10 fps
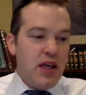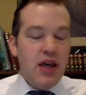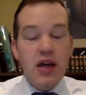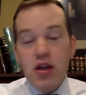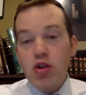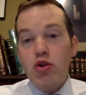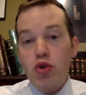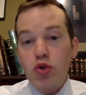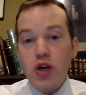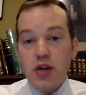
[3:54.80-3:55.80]
"Ki hilu
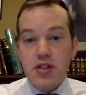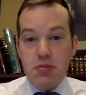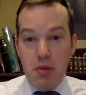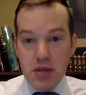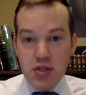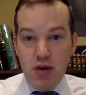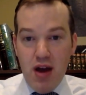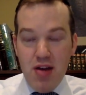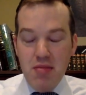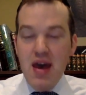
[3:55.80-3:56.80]
hu yotzei
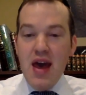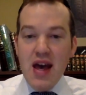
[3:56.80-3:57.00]
mimitzrayim,"